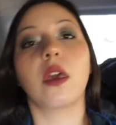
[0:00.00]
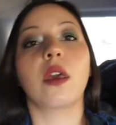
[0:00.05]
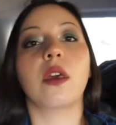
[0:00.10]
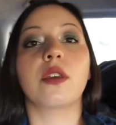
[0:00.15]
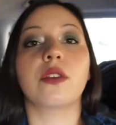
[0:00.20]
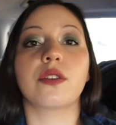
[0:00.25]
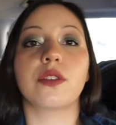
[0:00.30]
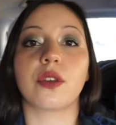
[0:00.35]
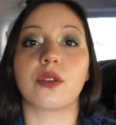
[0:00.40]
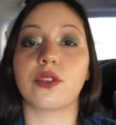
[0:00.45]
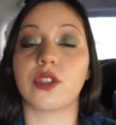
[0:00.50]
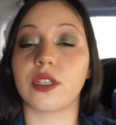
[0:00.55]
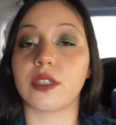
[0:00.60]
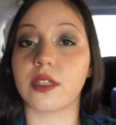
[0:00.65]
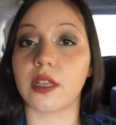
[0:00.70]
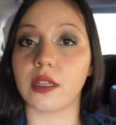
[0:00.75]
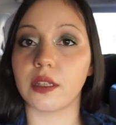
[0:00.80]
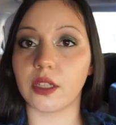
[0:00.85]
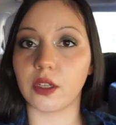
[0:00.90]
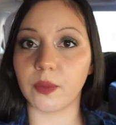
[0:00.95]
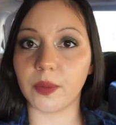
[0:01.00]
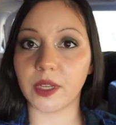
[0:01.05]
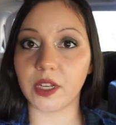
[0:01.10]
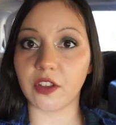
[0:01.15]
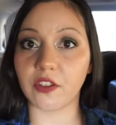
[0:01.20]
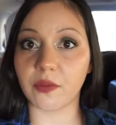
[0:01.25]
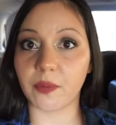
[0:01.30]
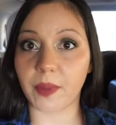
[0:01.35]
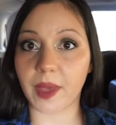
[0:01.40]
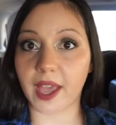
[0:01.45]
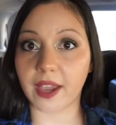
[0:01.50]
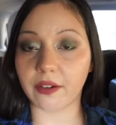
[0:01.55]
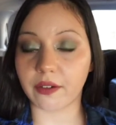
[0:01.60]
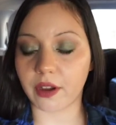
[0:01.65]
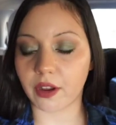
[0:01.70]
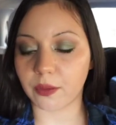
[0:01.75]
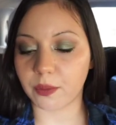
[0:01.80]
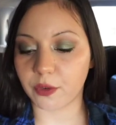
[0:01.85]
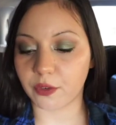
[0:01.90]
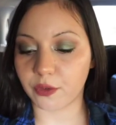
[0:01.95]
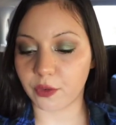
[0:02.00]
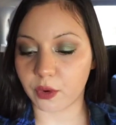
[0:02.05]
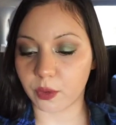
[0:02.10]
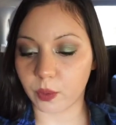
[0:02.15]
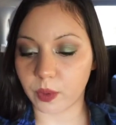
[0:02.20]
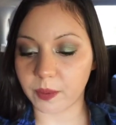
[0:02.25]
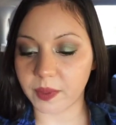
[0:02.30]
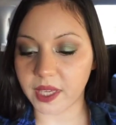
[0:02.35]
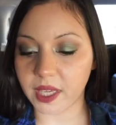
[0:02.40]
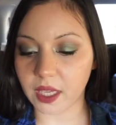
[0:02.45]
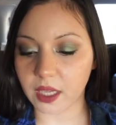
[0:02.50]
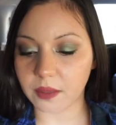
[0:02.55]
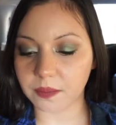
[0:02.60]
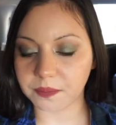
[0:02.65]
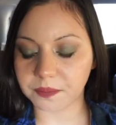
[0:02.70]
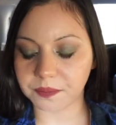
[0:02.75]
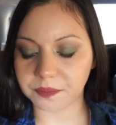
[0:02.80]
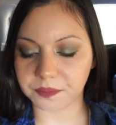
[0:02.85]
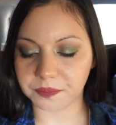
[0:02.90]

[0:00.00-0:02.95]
So just a little bit of background before we begin.